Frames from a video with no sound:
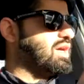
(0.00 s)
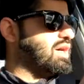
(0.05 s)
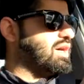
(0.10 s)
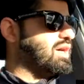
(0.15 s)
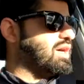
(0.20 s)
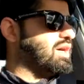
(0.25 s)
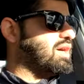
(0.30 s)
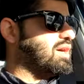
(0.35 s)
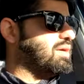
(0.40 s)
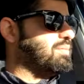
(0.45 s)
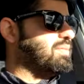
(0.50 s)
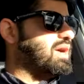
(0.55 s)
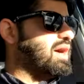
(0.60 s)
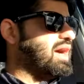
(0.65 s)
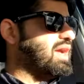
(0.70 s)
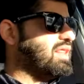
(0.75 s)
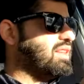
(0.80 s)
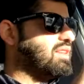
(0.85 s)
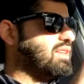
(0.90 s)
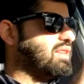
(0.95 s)

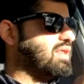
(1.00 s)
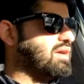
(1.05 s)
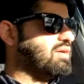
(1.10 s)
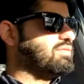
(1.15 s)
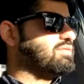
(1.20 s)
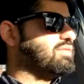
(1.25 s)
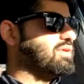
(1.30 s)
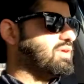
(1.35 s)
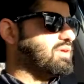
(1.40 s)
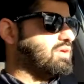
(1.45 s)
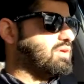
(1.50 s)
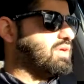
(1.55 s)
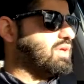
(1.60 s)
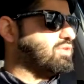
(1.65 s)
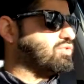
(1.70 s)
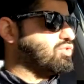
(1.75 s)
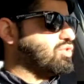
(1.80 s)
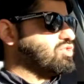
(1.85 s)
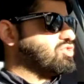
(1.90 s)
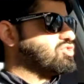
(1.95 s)
I love, okay,
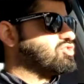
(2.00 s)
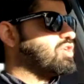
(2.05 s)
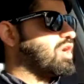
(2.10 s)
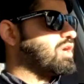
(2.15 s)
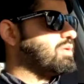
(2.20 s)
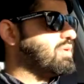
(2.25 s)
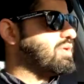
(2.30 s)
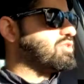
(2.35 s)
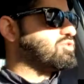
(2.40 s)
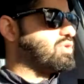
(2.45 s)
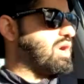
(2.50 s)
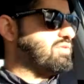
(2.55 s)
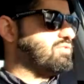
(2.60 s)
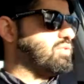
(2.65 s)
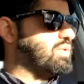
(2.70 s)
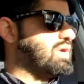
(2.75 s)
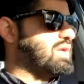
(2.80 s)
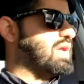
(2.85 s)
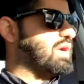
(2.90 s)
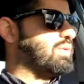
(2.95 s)
so just talking about the driving
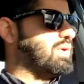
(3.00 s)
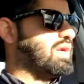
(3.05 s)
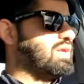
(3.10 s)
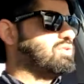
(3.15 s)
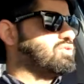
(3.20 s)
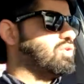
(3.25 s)
right now, right?